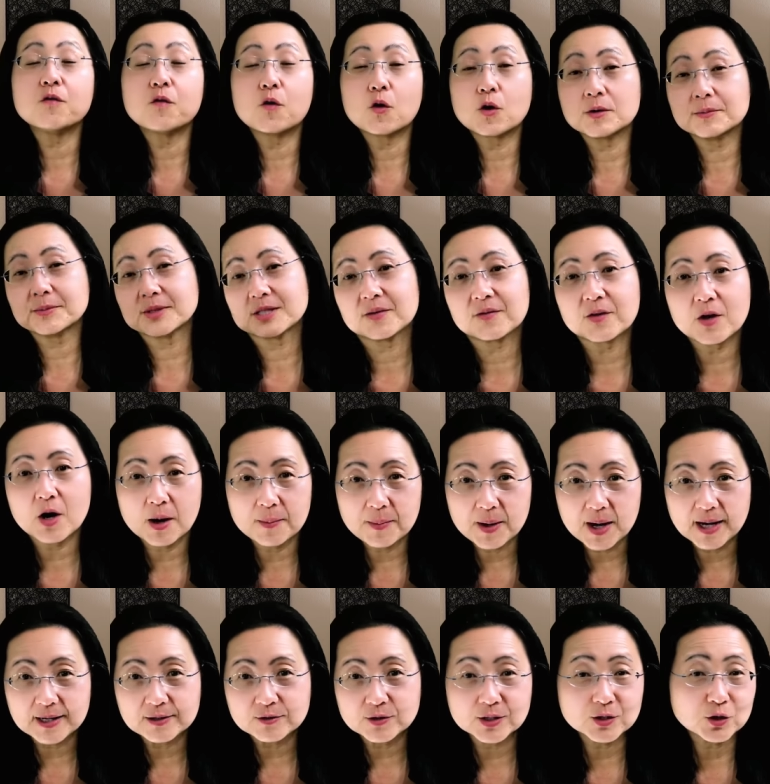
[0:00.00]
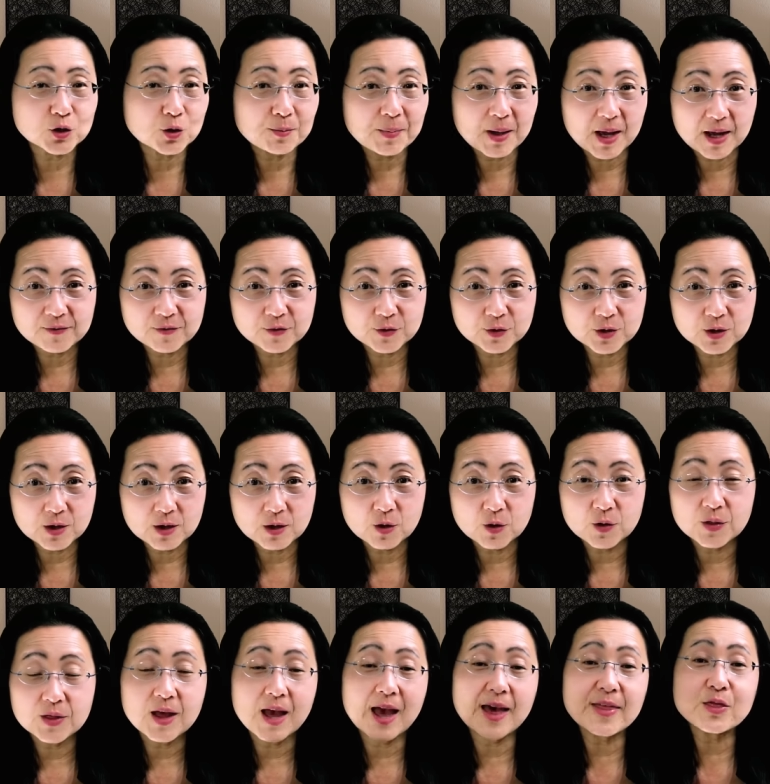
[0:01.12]
forms of carbohydrates are bad for your
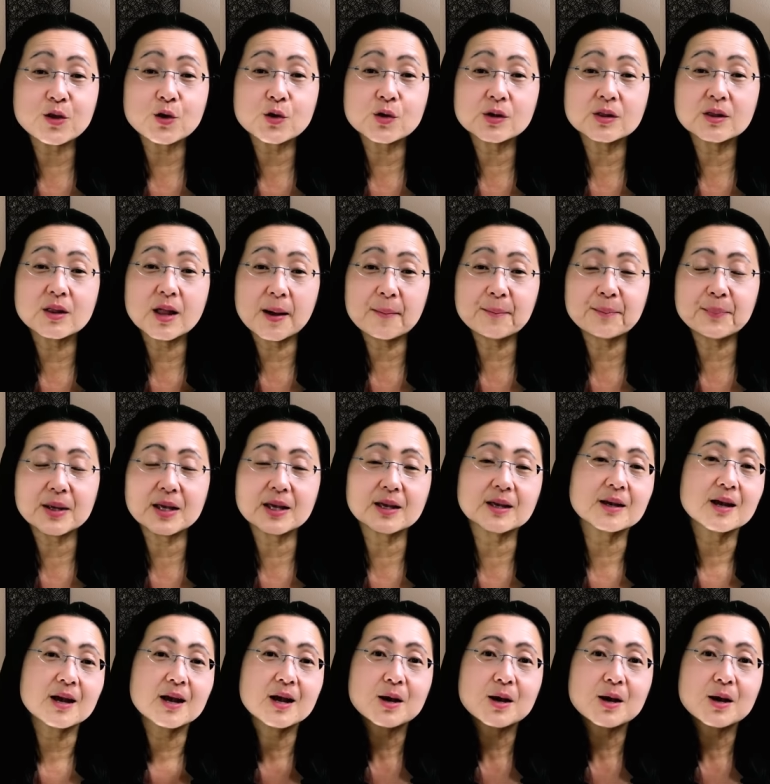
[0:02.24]
health. And they're lumping